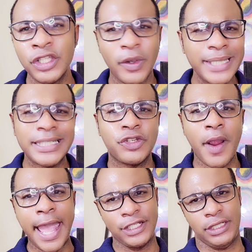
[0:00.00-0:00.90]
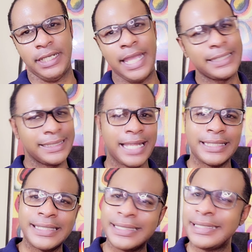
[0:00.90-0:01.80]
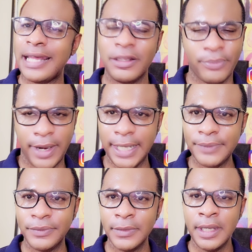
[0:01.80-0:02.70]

So it's a tragedy. It's nothing to celebrate.